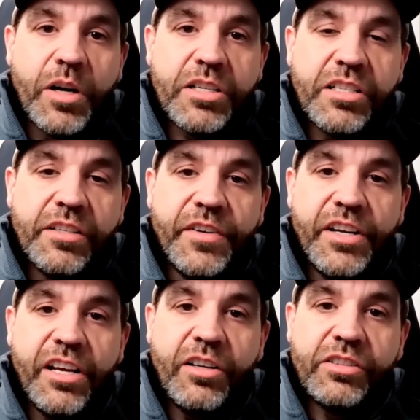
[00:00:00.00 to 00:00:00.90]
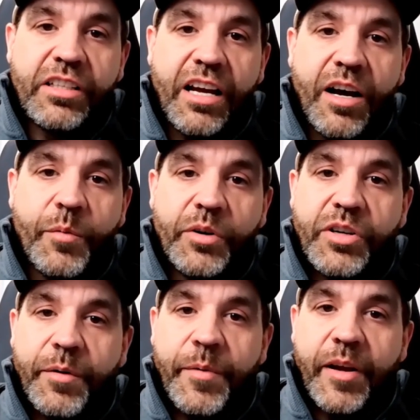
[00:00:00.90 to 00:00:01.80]
for watching in these videos. Uh, we're
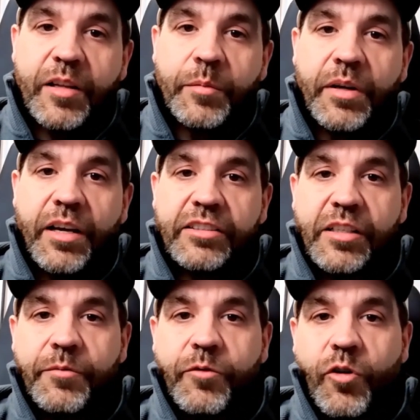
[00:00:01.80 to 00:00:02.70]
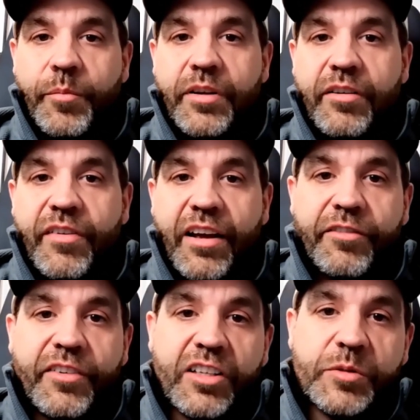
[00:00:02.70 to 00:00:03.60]
trying to make them as informative
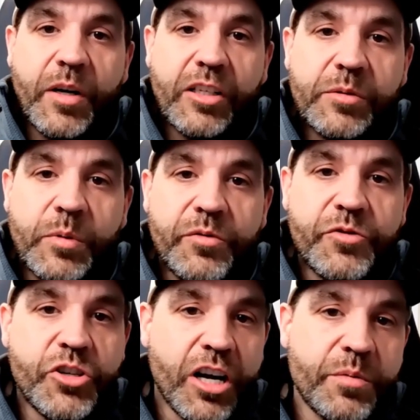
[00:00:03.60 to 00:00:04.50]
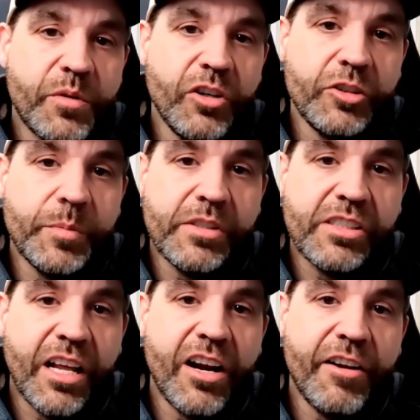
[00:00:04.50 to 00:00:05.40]
and fun as possible. Joshua Grossman
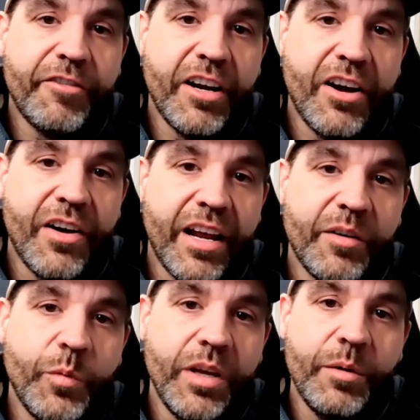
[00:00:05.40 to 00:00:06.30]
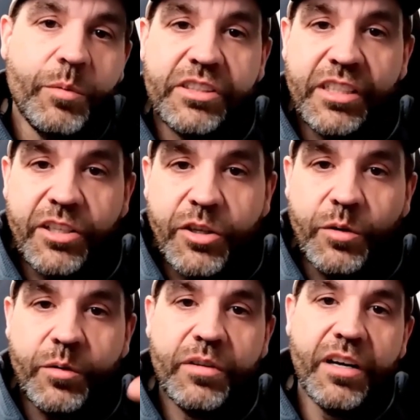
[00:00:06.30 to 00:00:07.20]
signing off for now, and we will see
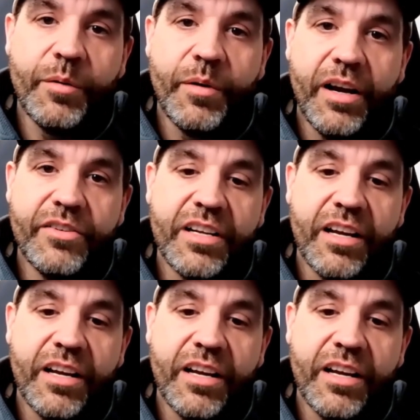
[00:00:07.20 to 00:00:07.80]
you around